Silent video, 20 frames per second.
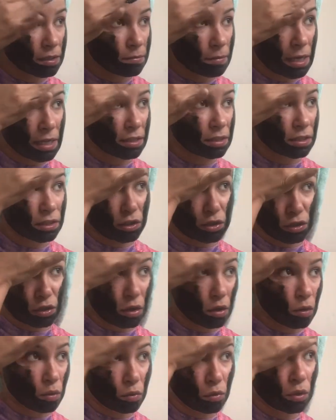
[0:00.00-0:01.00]
This mask is
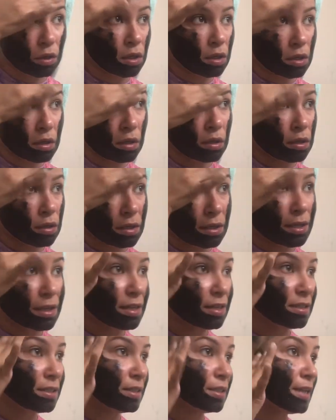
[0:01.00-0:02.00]
so
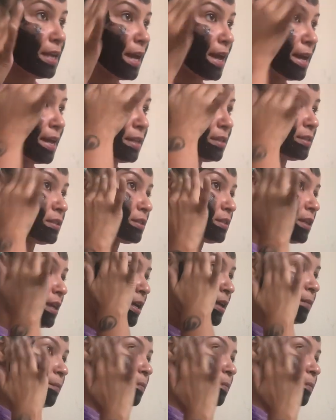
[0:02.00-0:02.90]
intense.